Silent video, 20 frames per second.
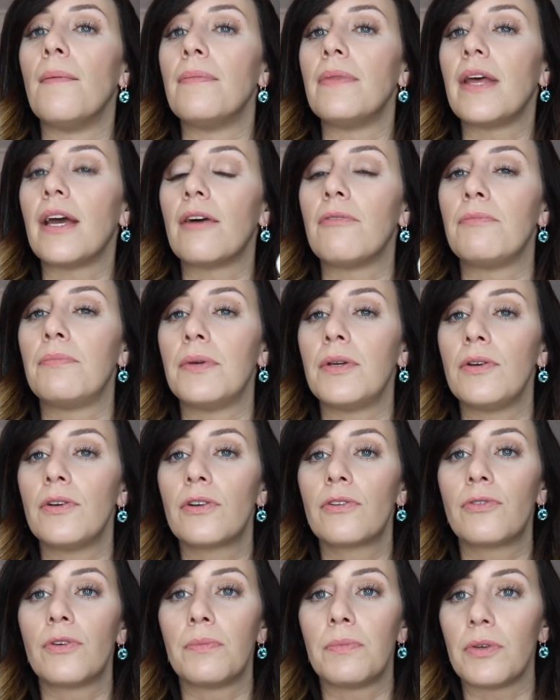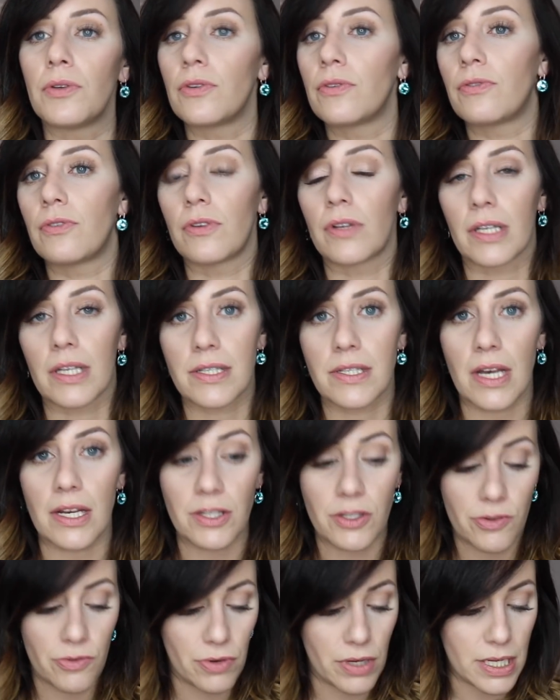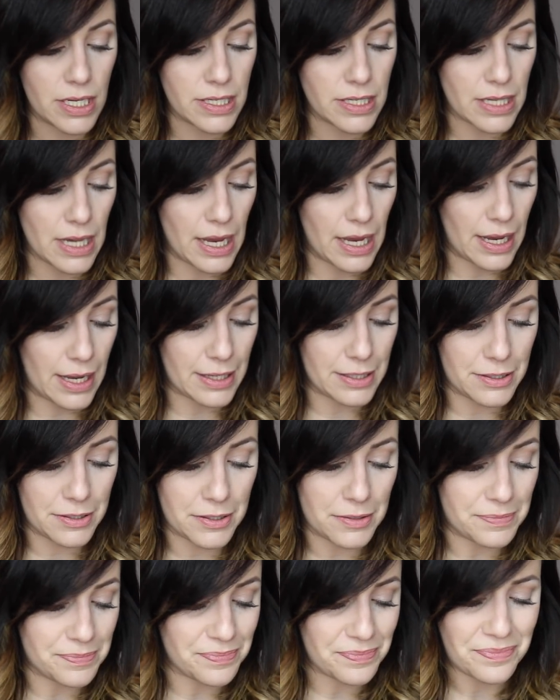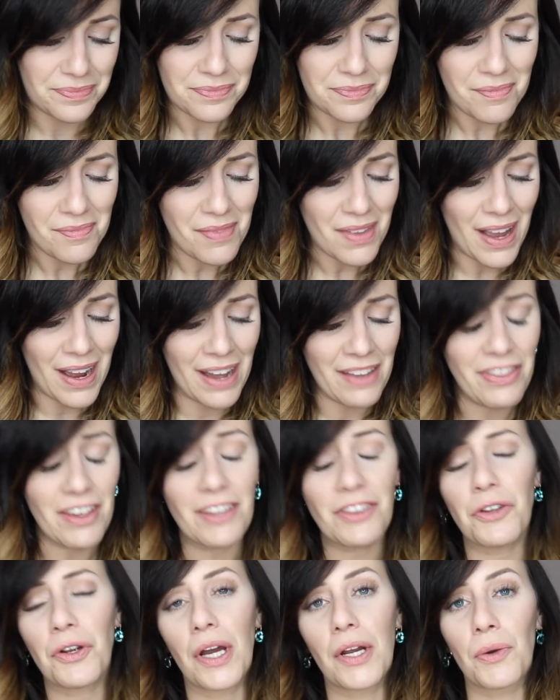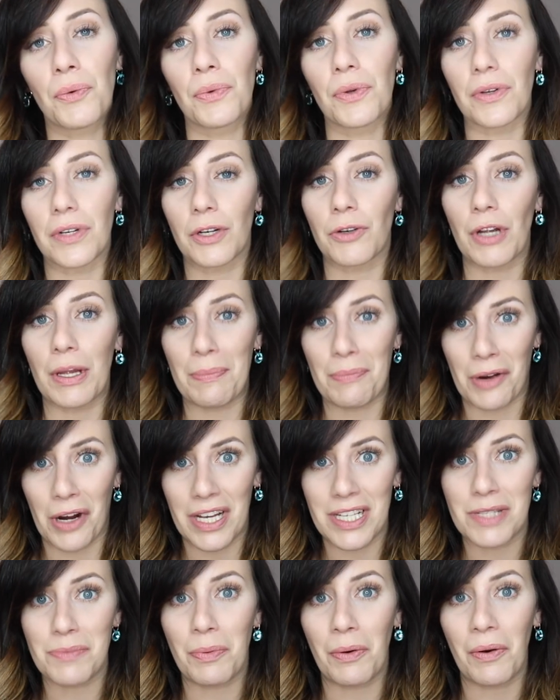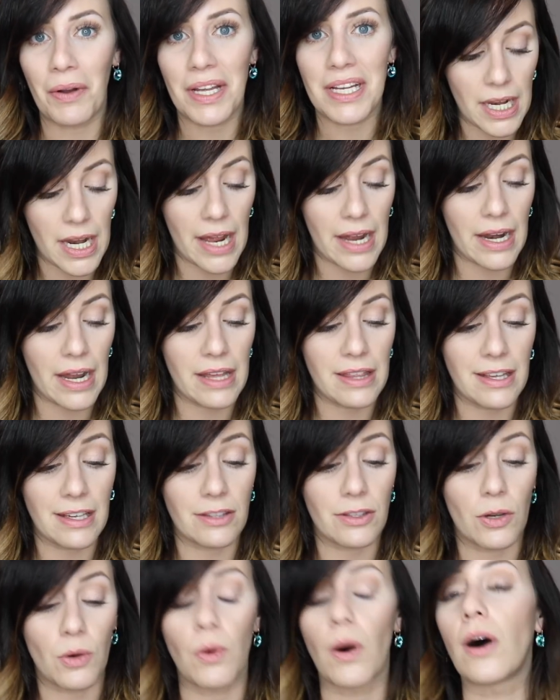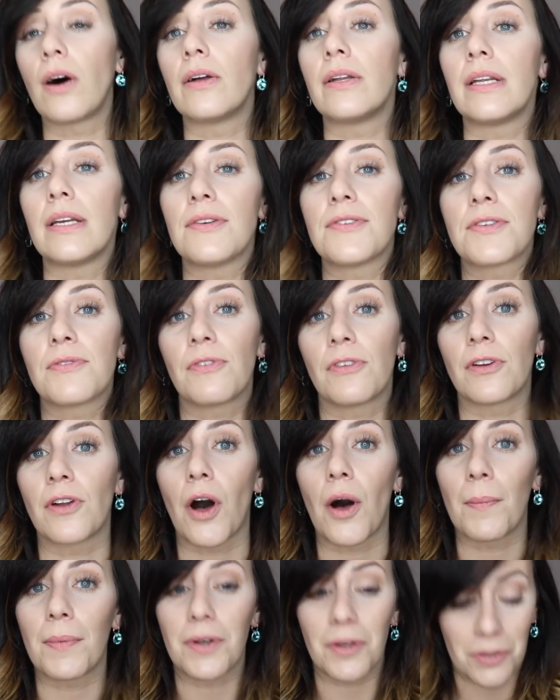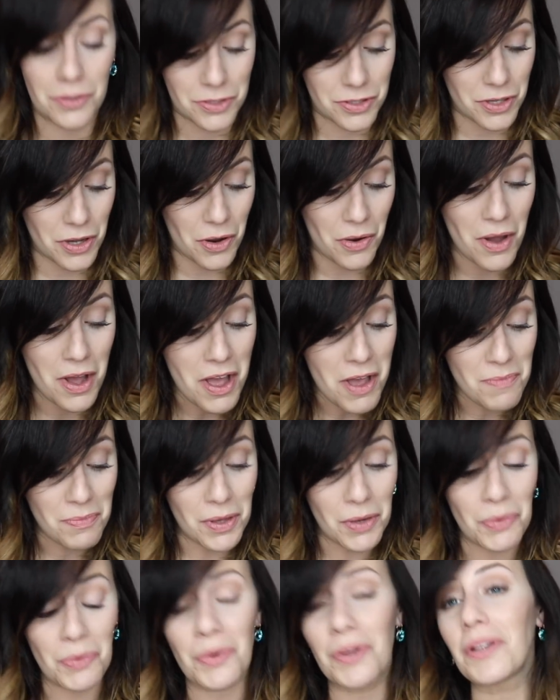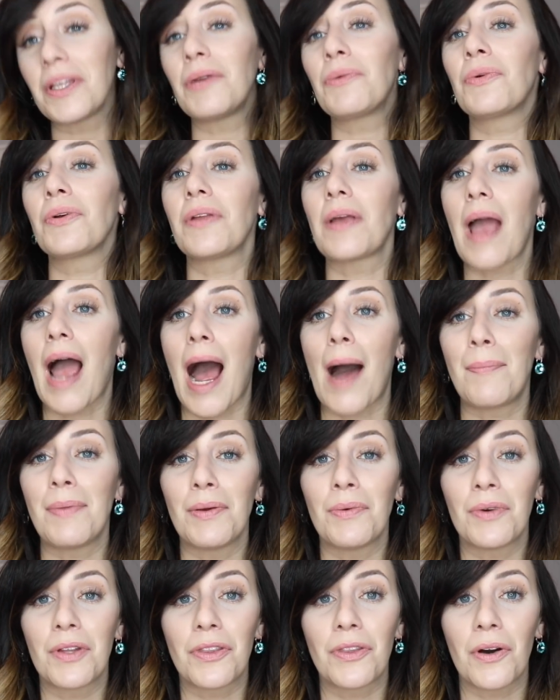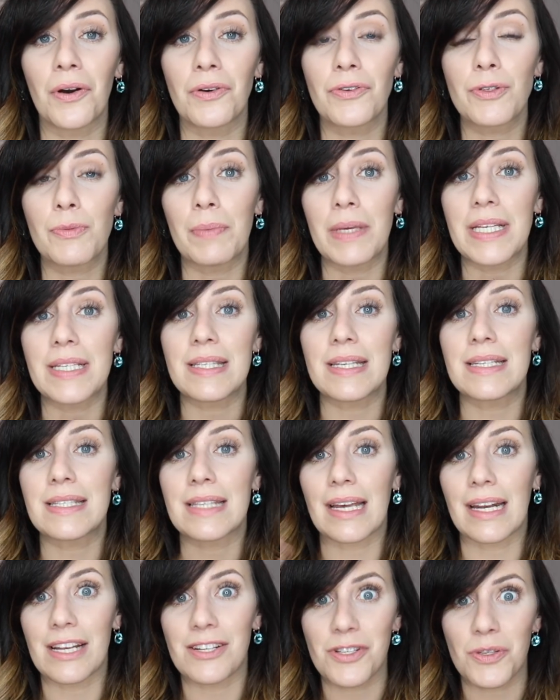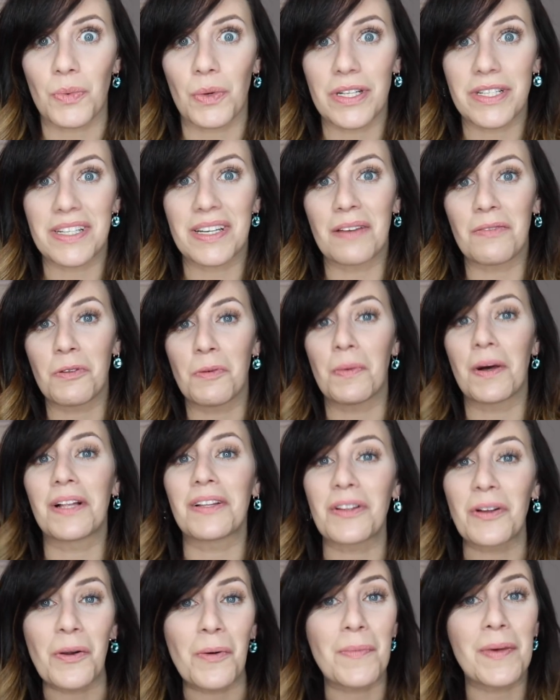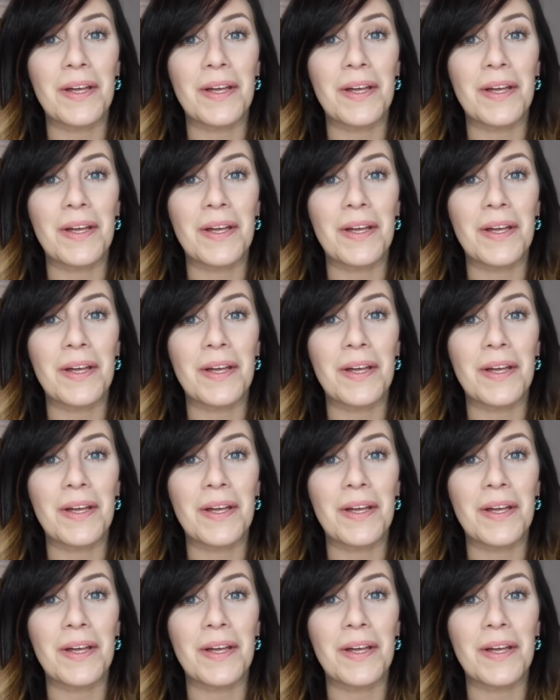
They have beautiful accessories, and I think they're at a really great price point, and I think the quality is phenomenal. So been really happy with those pieces, and I just wanted to give them a little